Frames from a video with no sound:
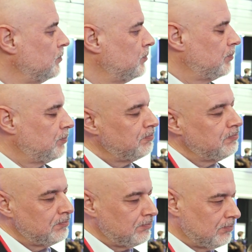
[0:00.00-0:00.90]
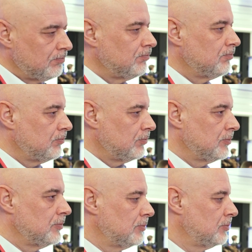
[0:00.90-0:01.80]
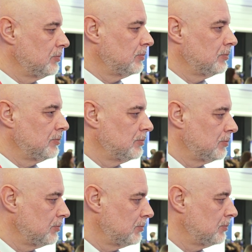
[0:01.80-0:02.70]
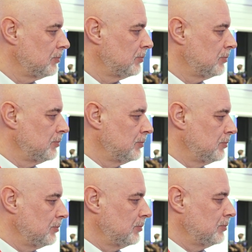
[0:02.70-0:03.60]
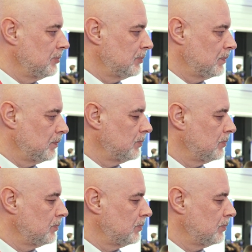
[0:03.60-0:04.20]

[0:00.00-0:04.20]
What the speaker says: (not speaking)